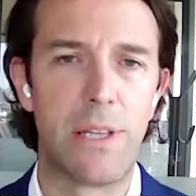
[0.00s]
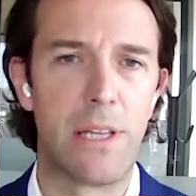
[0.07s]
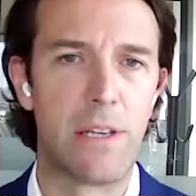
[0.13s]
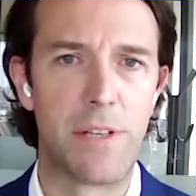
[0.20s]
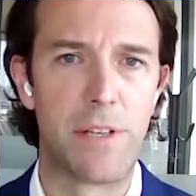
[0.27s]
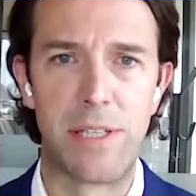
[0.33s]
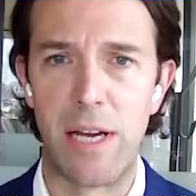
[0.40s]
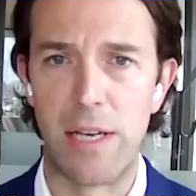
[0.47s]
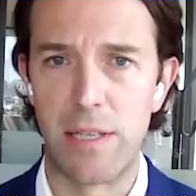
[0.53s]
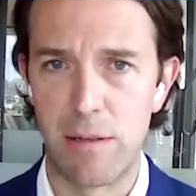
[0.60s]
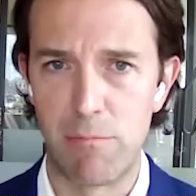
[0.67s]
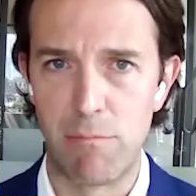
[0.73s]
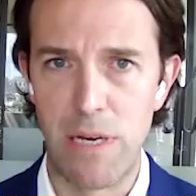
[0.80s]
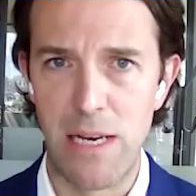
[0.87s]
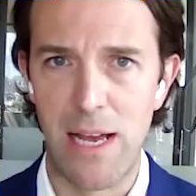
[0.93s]
clearly if it
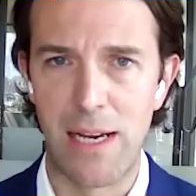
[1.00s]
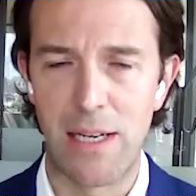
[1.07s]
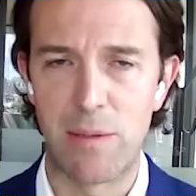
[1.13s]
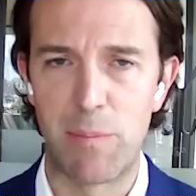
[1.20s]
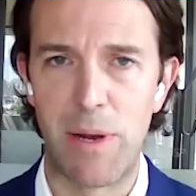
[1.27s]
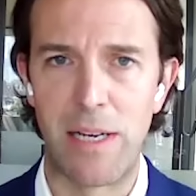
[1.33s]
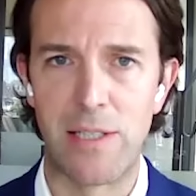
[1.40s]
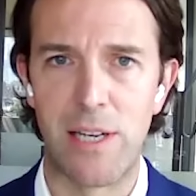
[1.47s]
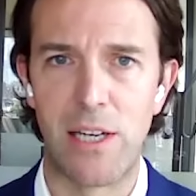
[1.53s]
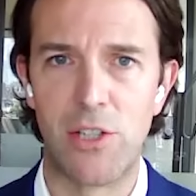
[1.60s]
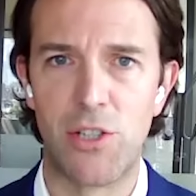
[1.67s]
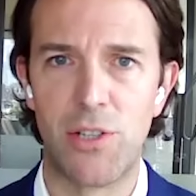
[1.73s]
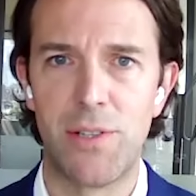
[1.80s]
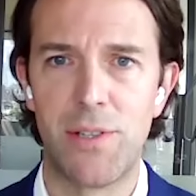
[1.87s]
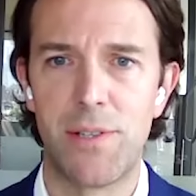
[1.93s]
doesn't meet
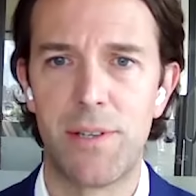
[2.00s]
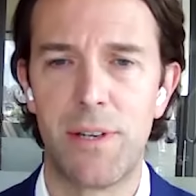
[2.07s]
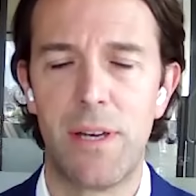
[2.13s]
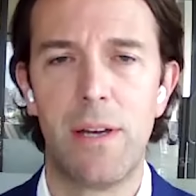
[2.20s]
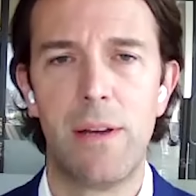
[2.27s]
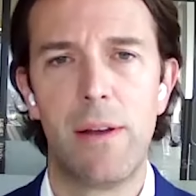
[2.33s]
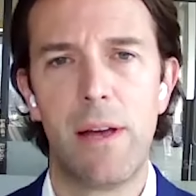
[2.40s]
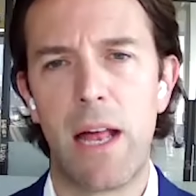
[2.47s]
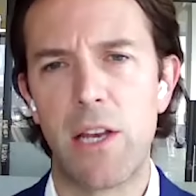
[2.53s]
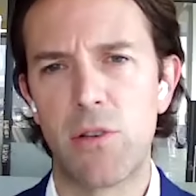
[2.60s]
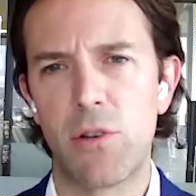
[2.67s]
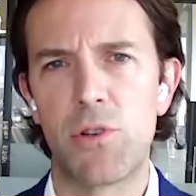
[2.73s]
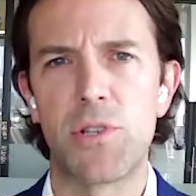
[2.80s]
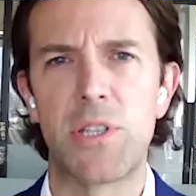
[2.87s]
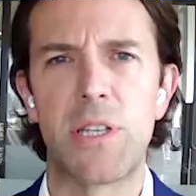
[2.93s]
expectations, and
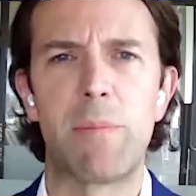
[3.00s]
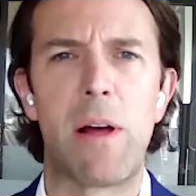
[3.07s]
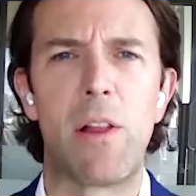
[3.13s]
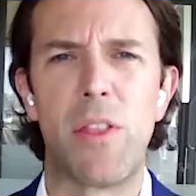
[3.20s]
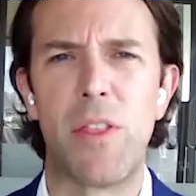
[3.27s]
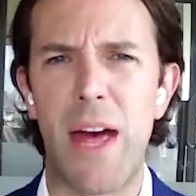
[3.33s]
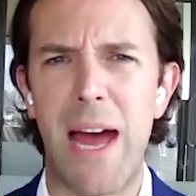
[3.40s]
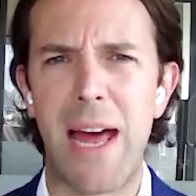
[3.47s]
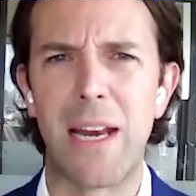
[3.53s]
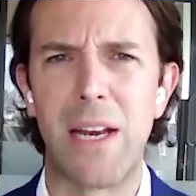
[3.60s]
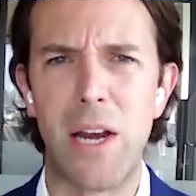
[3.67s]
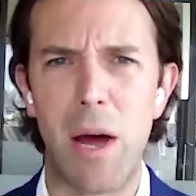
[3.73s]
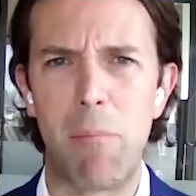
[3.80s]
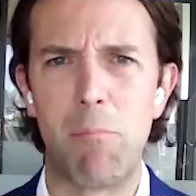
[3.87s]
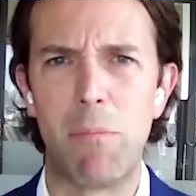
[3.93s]
it's not just about that
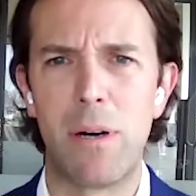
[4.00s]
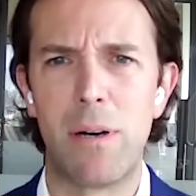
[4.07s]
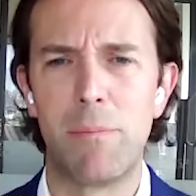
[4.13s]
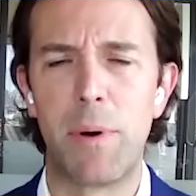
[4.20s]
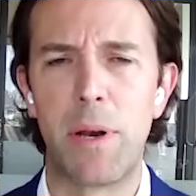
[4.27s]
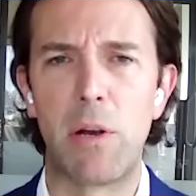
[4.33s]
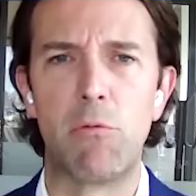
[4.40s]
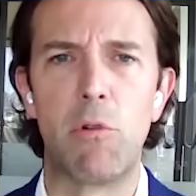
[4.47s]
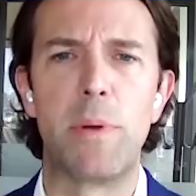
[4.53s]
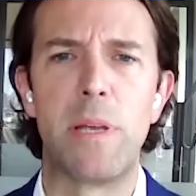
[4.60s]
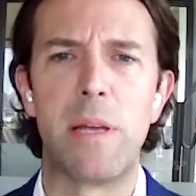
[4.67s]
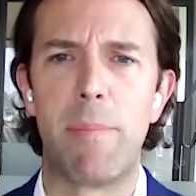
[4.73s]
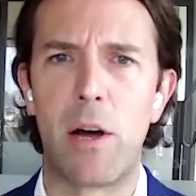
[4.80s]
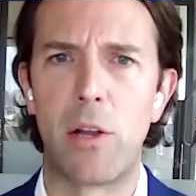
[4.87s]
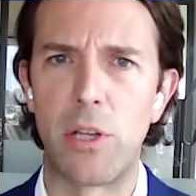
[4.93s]
number, but it will
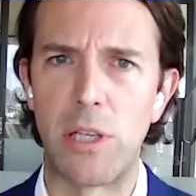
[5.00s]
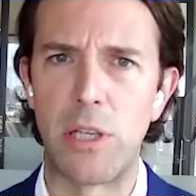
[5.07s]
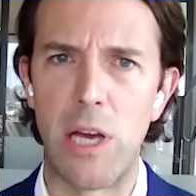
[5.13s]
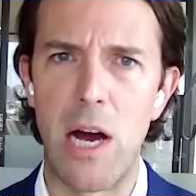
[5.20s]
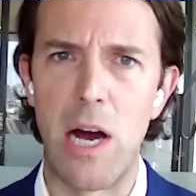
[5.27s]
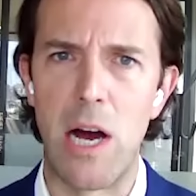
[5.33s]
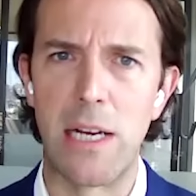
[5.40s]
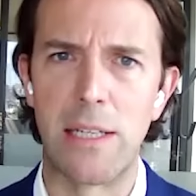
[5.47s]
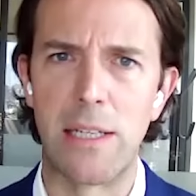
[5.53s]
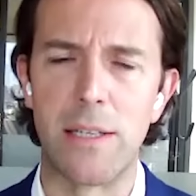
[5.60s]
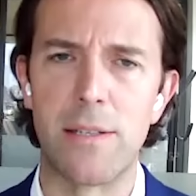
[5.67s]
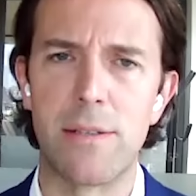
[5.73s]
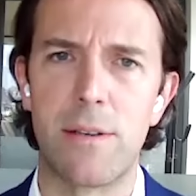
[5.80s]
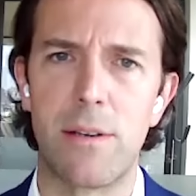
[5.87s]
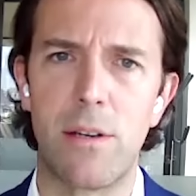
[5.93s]
be about the
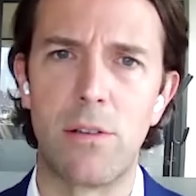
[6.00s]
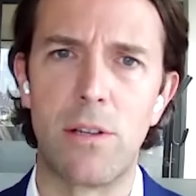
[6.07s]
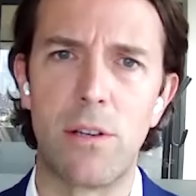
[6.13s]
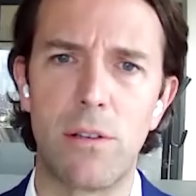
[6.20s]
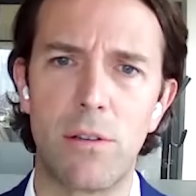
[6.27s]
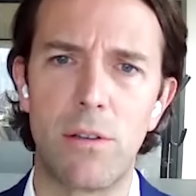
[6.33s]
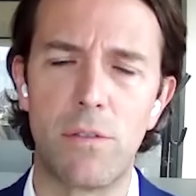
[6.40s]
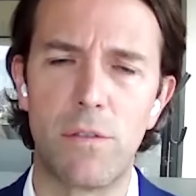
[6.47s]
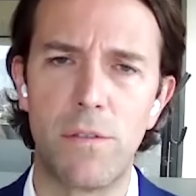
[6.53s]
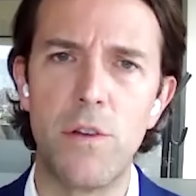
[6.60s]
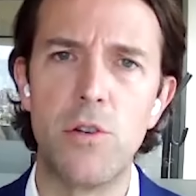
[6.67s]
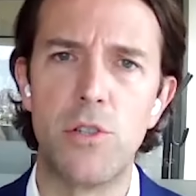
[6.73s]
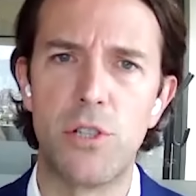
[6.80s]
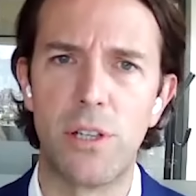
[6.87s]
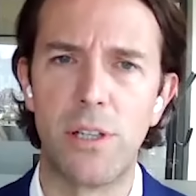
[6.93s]
guidance, you know, the
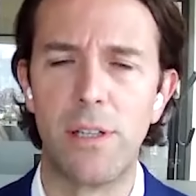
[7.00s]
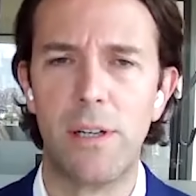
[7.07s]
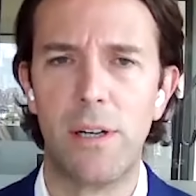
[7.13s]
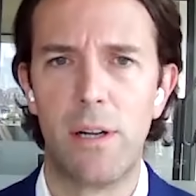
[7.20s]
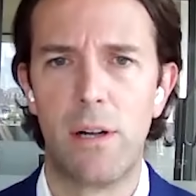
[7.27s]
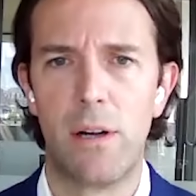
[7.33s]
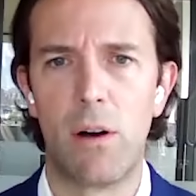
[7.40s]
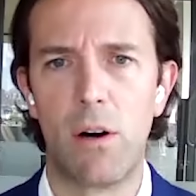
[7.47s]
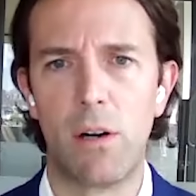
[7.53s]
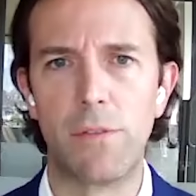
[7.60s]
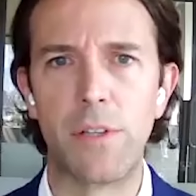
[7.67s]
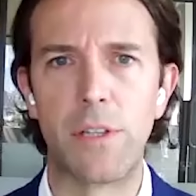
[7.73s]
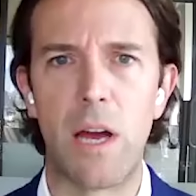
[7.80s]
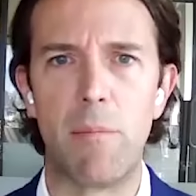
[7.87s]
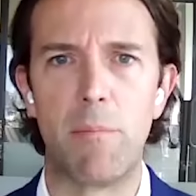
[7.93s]
future
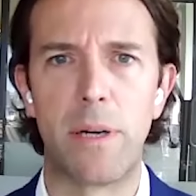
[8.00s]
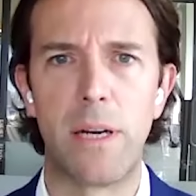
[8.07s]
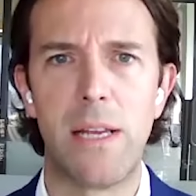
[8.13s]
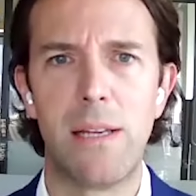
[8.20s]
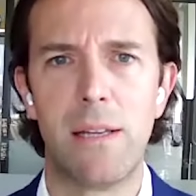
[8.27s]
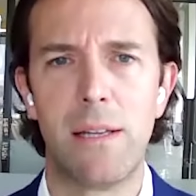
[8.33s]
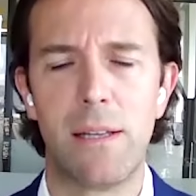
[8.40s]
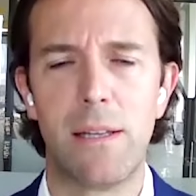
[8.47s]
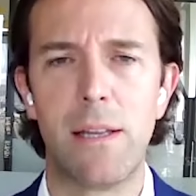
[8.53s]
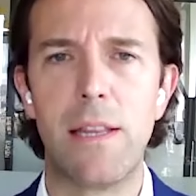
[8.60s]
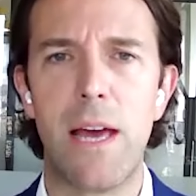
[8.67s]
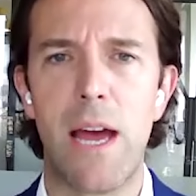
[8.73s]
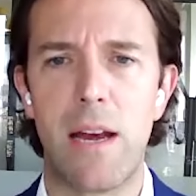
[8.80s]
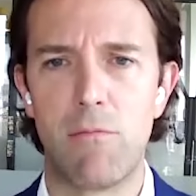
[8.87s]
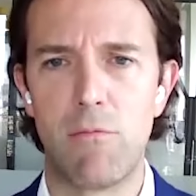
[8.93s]
of the company,
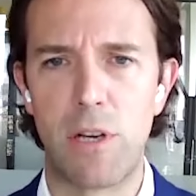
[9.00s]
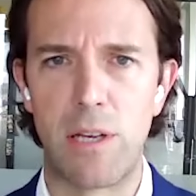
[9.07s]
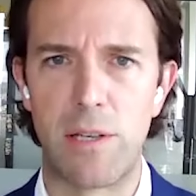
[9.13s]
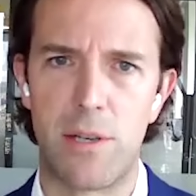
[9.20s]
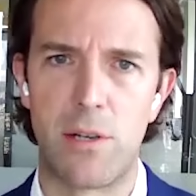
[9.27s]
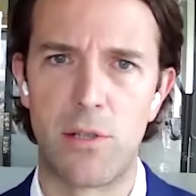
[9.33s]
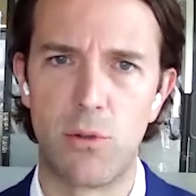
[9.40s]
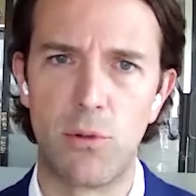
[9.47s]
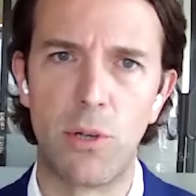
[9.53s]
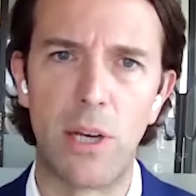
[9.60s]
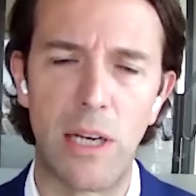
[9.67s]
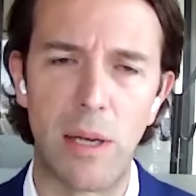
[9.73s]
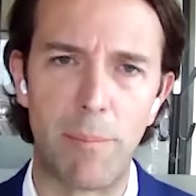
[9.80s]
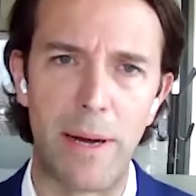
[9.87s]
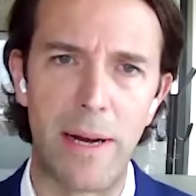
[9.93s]
then we can start
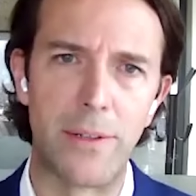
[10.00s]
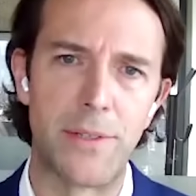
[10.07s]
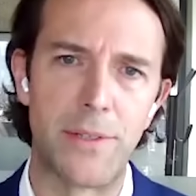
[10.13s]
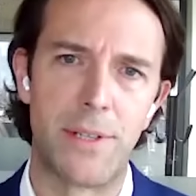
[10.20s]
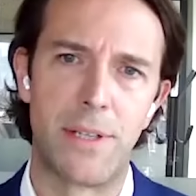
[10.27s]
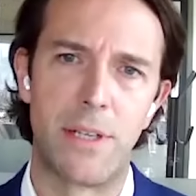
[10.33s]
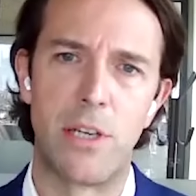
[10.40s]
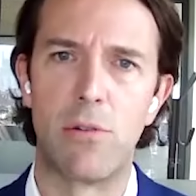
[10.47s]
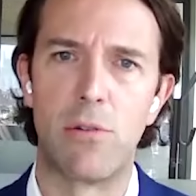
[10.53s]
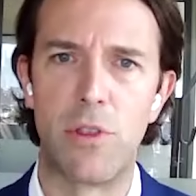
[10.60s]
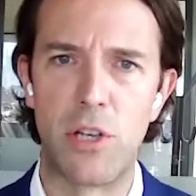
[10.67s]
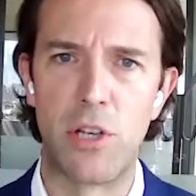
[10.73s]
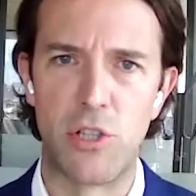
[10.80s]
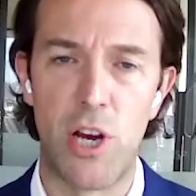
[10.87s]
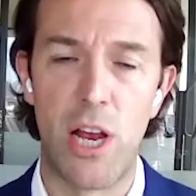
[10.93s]
talking about, you know,
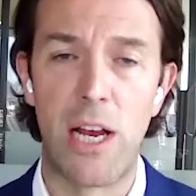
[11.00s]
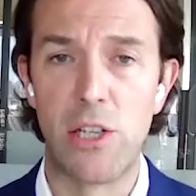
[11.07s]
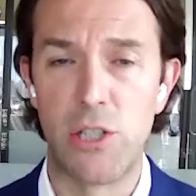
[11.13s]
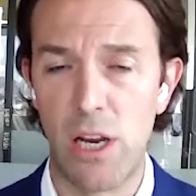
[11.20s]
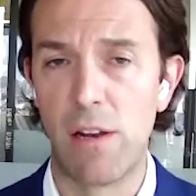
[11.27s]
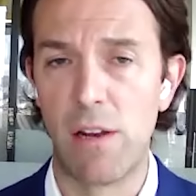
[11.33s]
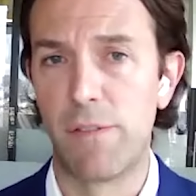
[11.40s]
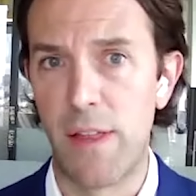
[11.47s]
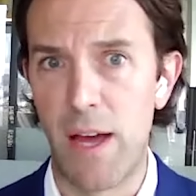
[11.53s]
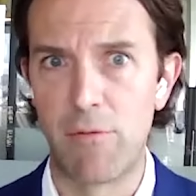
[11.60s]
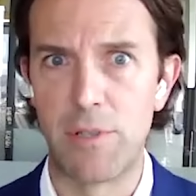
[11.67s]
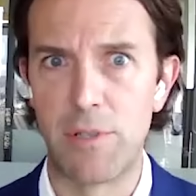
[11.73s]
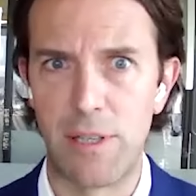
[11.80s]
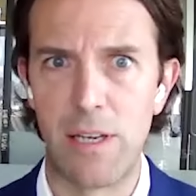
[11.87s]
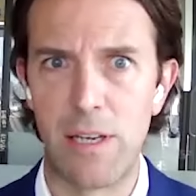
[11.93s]
the change if that
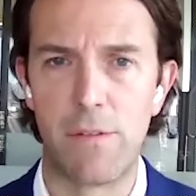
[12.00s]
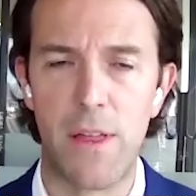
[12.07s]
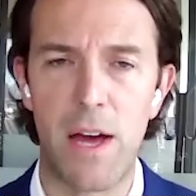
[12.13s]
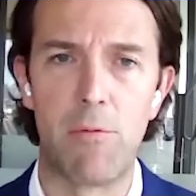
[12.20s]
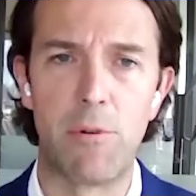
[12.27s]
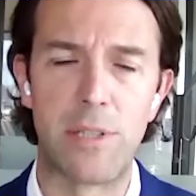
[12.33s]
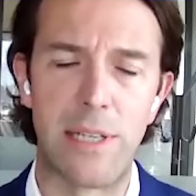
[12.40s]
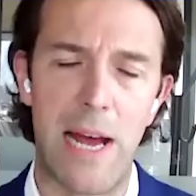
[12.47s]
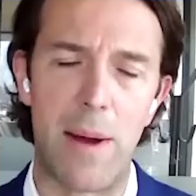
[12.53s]
were to